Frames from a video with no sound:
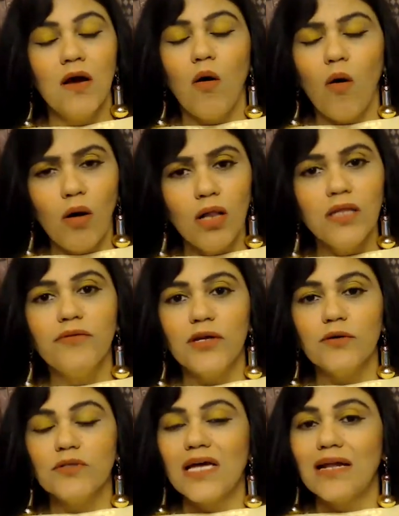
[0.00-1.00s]
all the
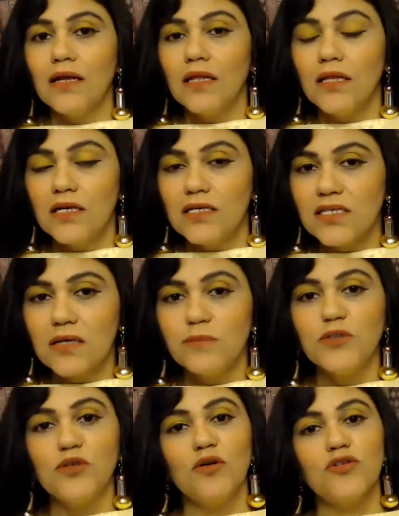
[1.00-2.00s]
videos, and in the
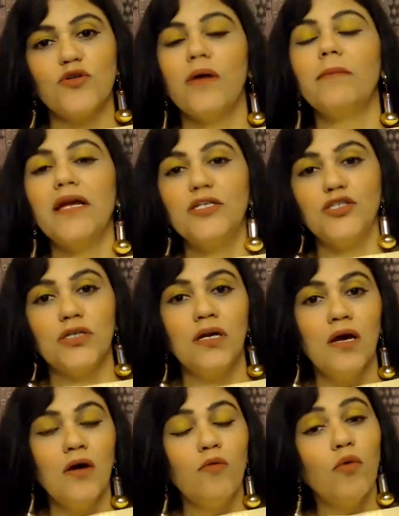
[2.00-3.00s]
description also I mention
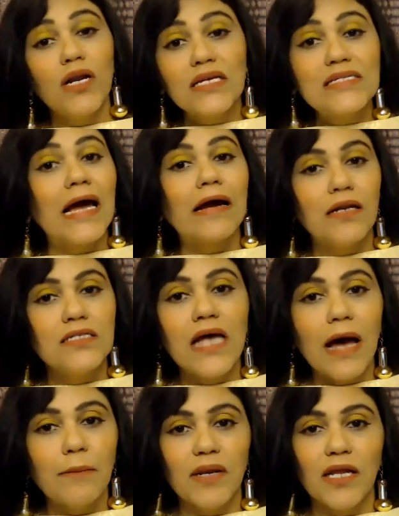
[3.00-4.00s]
what exactly is
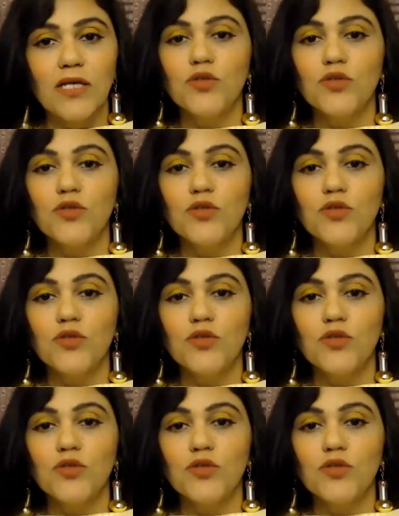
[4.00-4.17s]
happening.